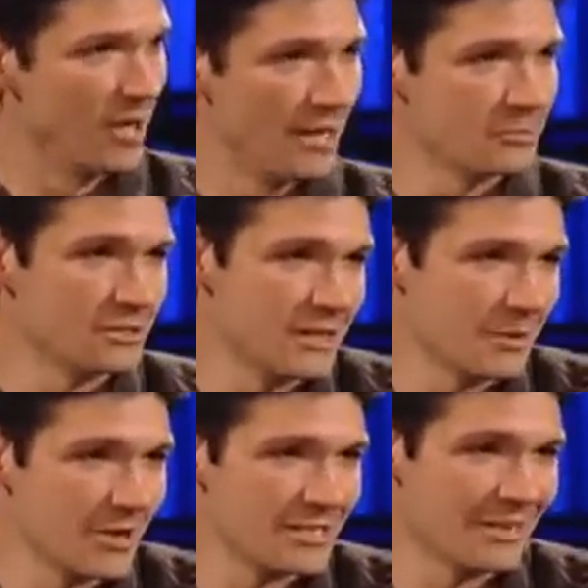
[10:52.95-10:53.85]
It was a
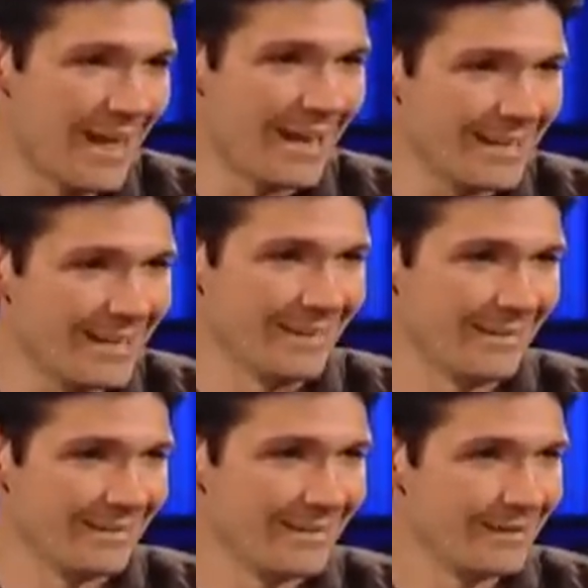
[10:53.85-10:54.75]
celebration of that idea,
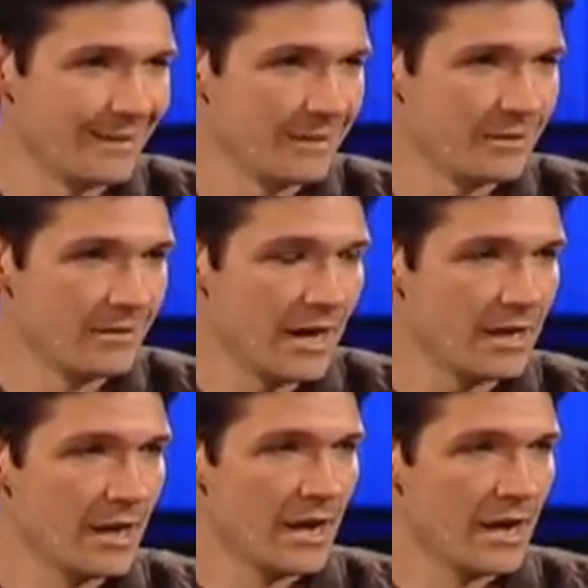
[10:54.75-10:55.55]
right?